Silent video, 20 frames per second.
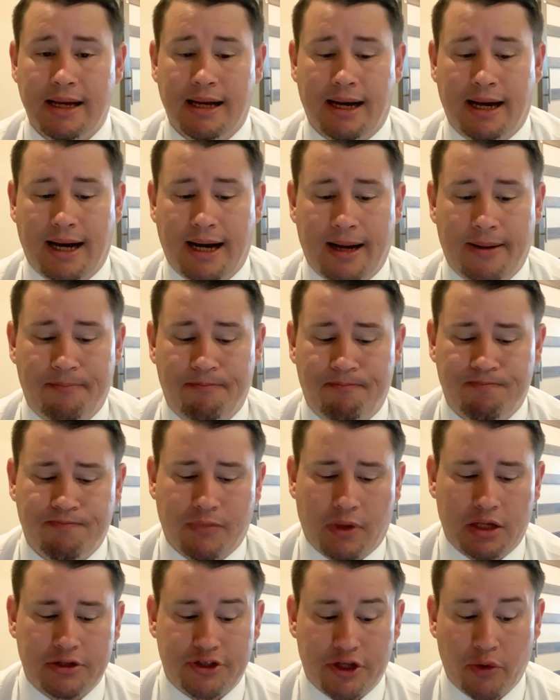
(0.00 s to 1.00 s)
So
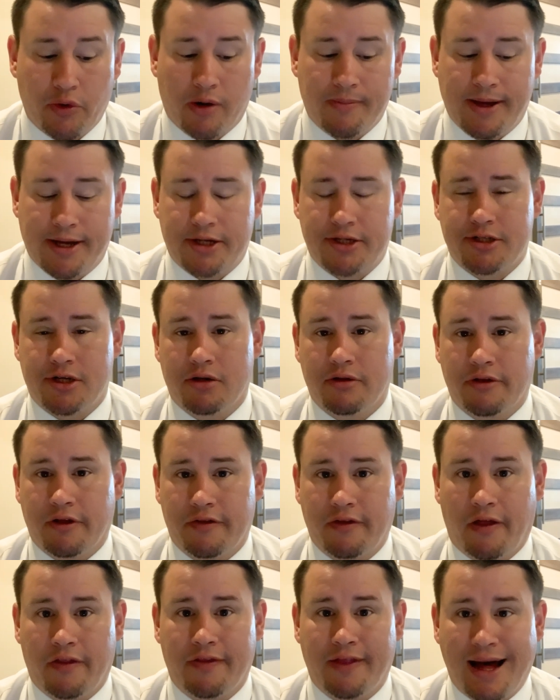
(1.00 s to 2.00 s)
you want to make sure
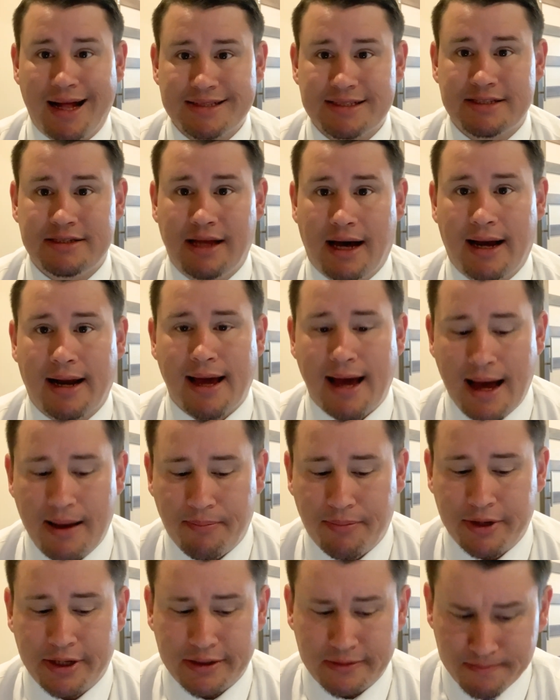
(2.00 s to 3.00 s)
that that's not
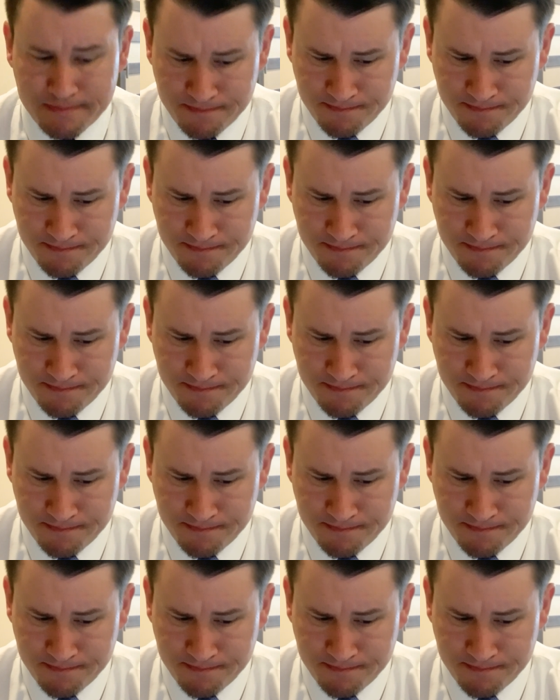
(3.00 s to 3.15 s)
happening.